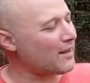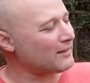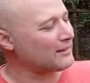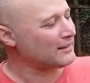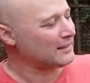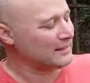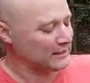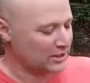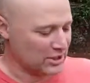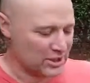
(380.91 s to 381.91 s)

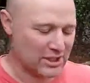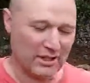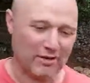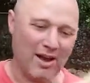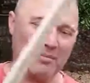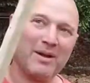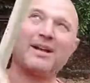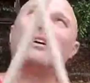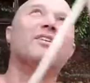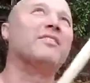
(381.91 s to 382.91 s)
and just stick right
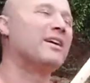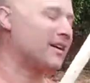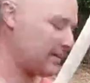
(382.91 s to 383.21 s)
back on there.